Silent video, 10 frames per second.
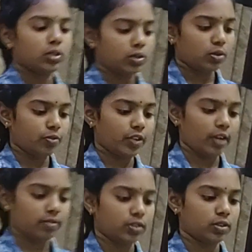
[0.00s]
so we
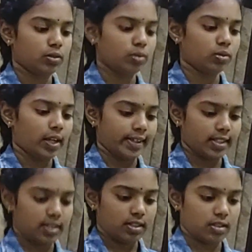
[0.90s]
have to do like
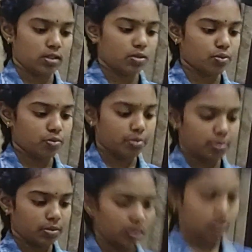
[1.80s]
this.
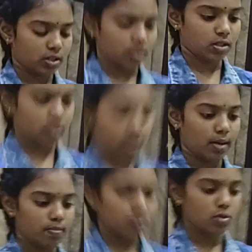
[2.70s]
This is
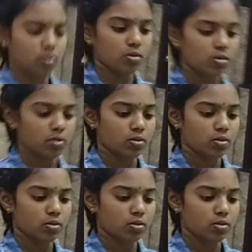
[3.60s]
same, so